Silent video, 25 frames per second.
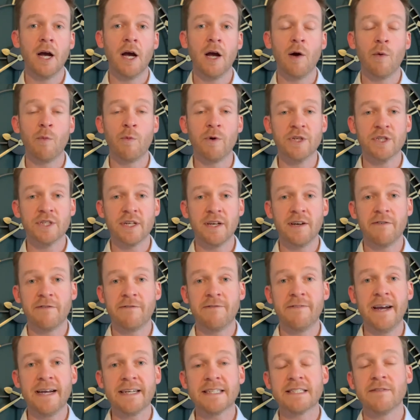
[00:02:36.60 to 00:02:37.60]
which
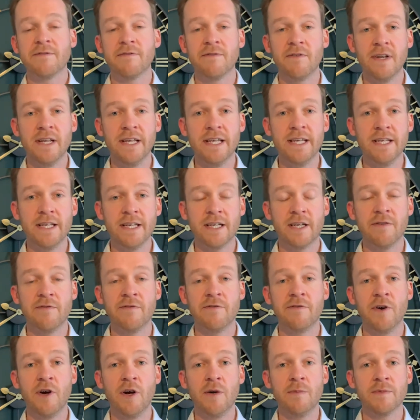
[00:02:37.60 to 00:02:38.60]
effectively
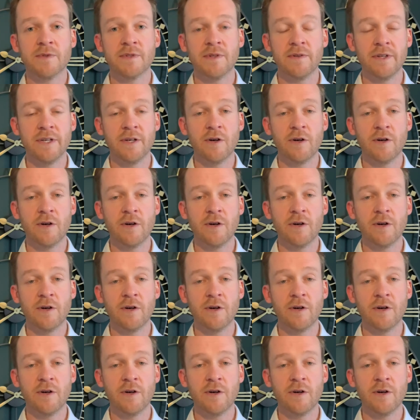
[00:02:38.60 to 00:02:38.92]
confirms that the